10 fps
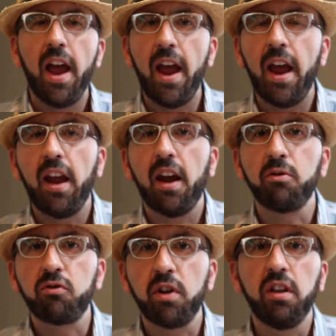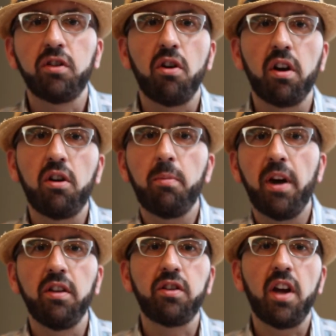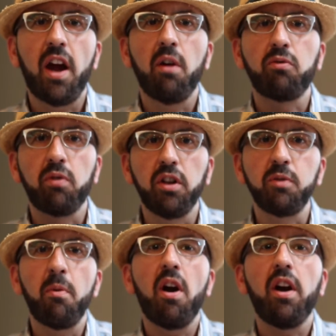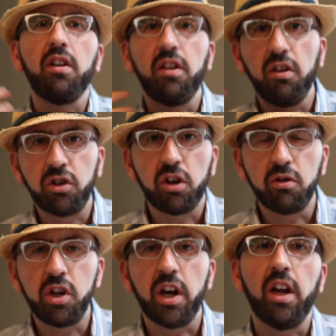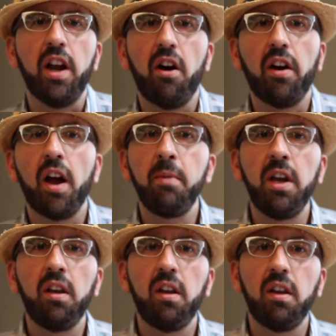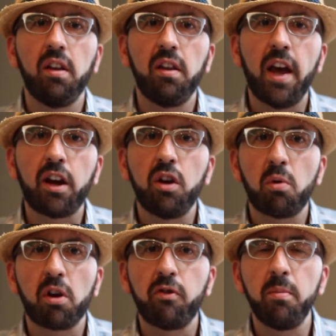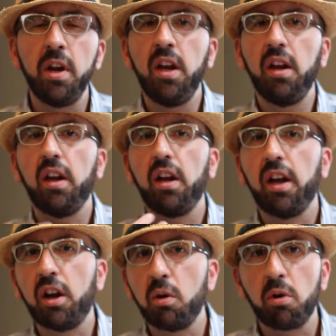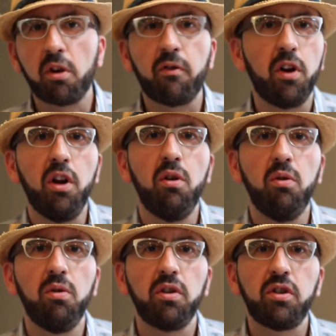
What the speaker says: hey, I was reading this article by this guy, it was really smart, you should go check it out. I mean, that could work for me, it could work for you.